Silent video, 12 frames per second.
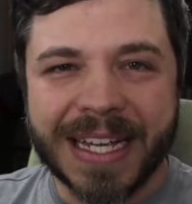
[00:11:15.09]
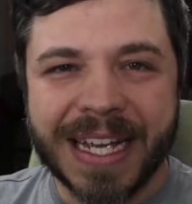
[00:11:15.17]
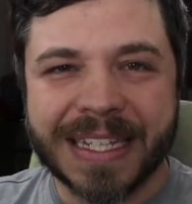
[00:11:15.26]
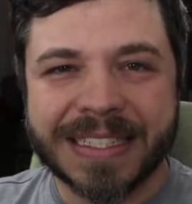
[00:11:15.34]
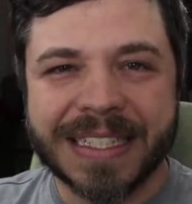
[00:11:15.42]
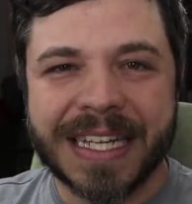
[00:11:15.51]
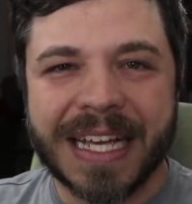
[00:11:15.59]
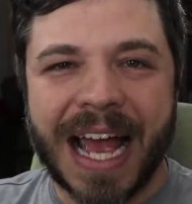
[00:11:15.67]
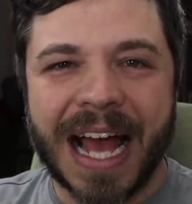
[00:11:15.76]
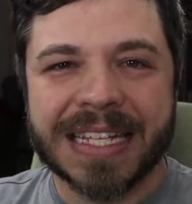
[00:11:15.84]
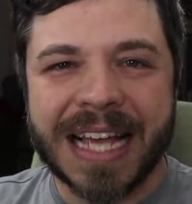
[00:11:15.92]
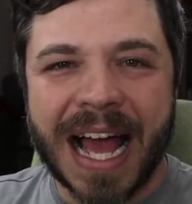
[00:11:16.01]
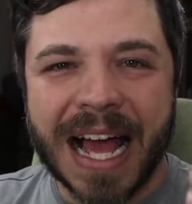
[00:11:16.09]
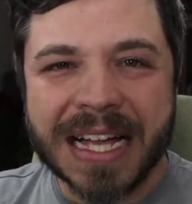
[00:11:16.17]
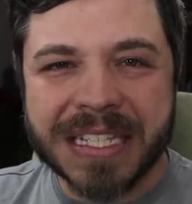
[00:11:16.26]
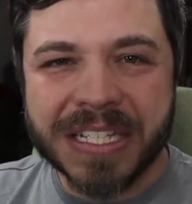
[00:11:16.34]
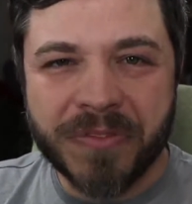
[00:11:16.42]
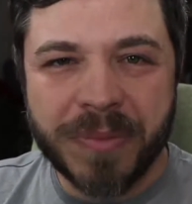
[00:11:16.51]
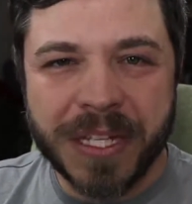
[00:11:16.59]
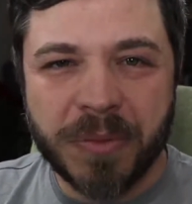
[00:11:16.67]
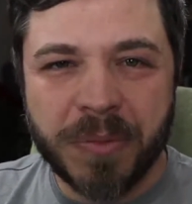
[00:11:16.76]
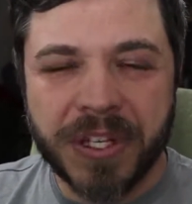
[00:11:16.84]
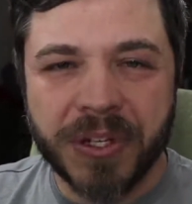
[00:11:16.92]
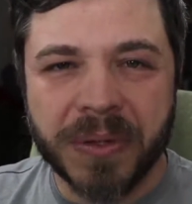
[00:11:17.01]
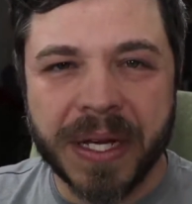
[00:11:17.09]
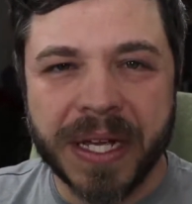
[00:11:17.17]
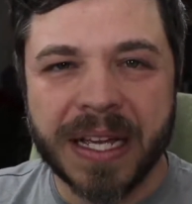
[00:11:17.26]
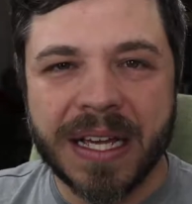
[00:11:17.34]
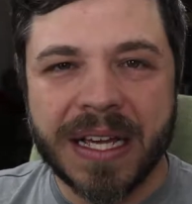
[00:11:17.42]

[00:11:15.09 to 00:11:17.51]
has asked of me to be doing,